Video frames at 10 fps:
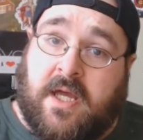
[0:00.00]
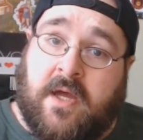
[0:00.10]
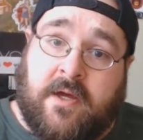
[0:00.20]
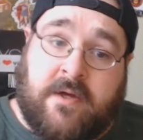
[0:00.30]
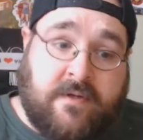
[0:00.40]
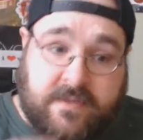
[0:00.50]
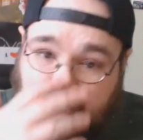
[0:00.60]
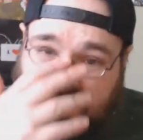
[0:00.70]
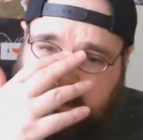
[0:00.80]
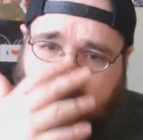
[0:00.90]

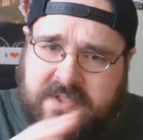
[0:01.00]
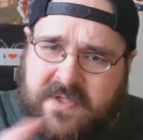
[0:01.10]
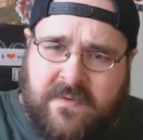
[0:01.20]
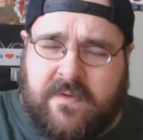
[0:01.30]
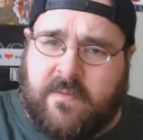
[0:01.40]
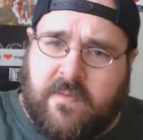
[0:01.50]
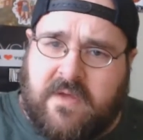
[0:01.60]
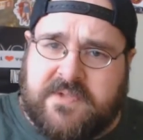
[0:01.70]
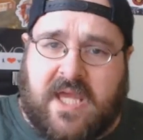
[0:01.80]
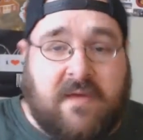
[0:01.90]
Now, as far as going to the
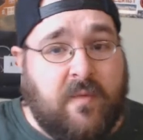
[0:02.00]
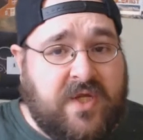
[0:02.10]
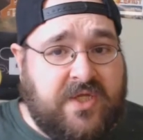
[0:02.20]
website,